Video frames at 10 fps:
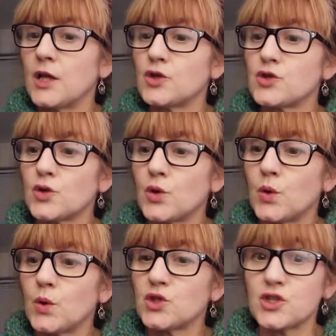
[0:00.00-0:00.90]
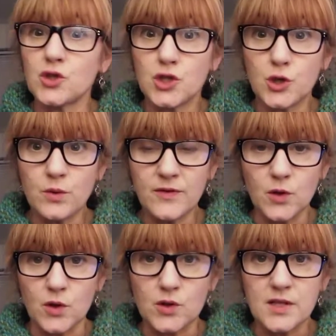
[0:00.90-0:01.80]
So she's done two of
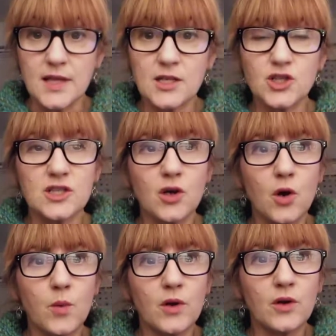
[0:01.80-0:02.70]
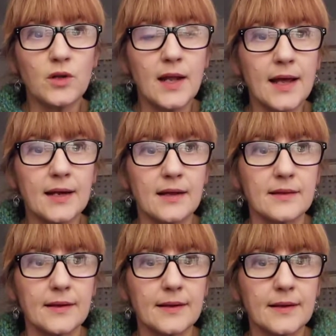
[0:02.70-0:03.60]
those, and then she saw one online, I
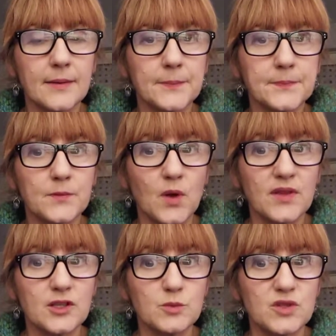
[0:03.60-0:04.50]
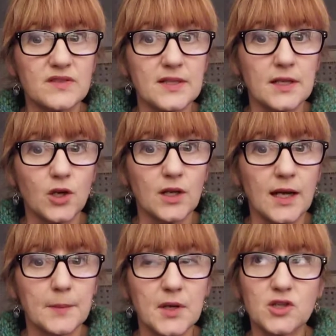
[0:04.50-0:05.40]
think. I think she must have seen it
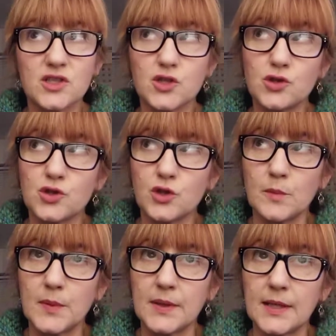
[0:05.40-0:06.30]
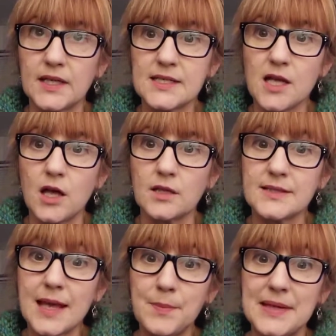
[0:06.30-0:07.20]
online because it's a Dutch company,
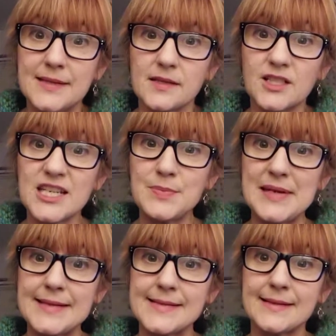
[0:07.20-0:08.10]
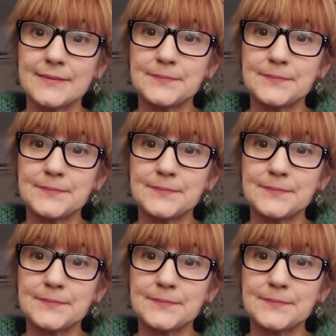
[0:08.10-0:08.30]
Skeppies, Sheepies.